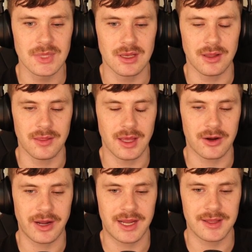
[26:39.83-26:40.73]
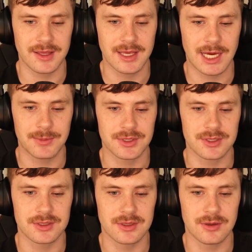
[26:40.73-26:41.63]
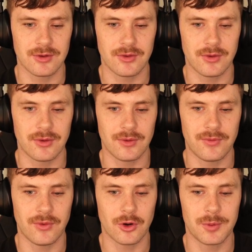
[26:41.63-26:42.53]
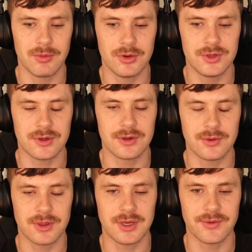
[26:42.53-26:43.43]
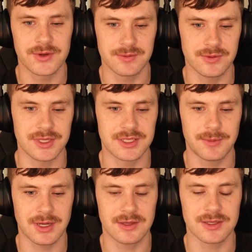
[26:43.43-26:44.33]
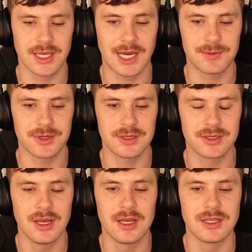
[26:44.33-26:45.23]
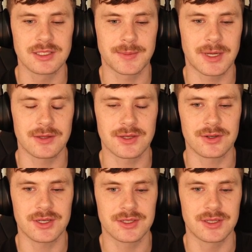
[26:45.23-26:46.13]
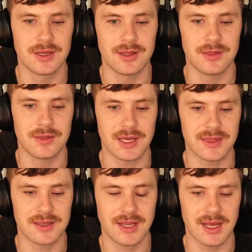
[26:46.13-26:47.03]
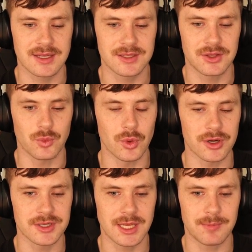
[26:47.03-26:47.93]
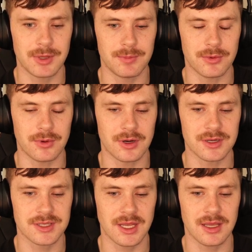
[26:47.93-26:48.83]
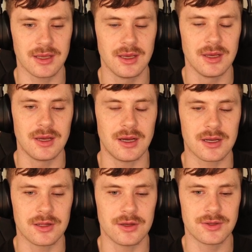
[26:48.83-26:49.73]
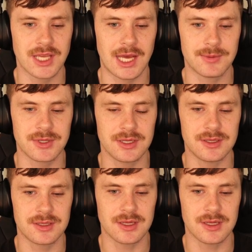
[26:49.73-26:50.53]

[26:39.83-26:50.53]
they are adding captions. For people who don't know what the difference between subtitles and captions, subtitles are just like the text, the words that people are saying. Closed captions